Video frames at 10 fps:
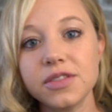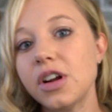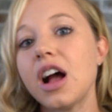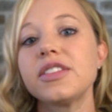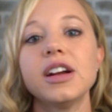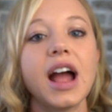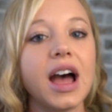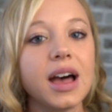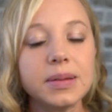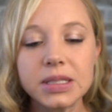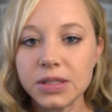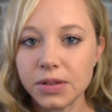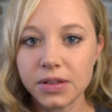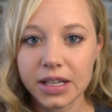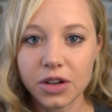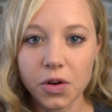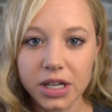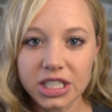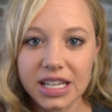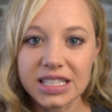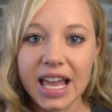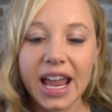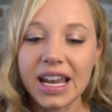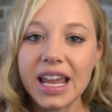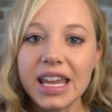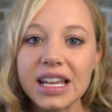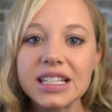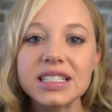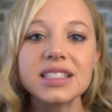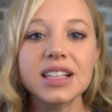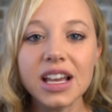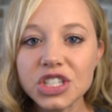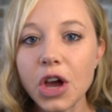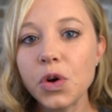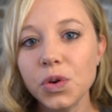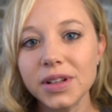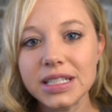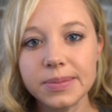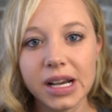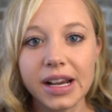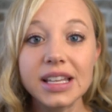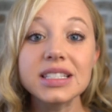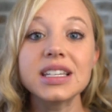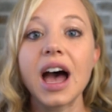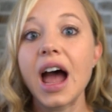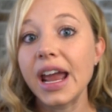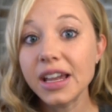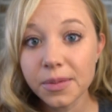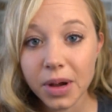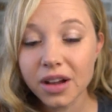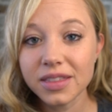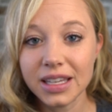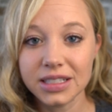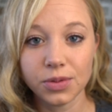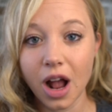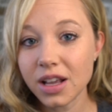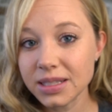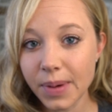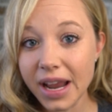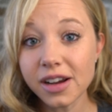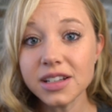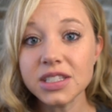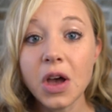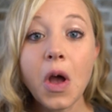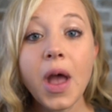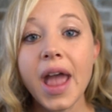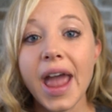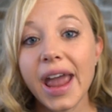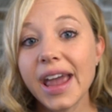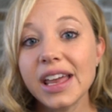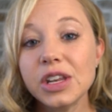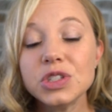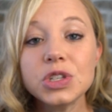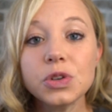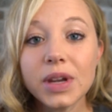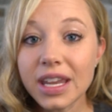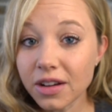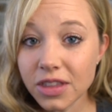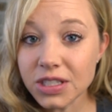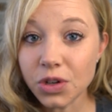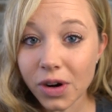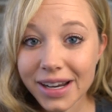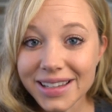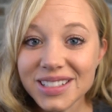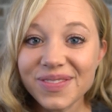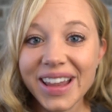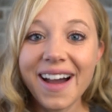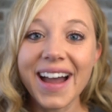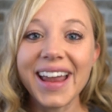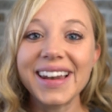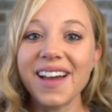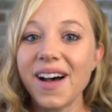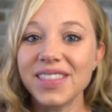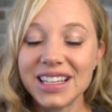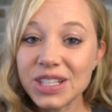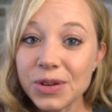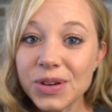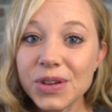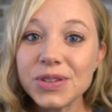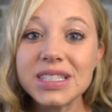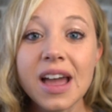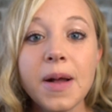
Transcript: of rock. They're absolutely gorgeous. And it is such a cool experience to hike among these rock spires and to hear the stories behind these hoodoos.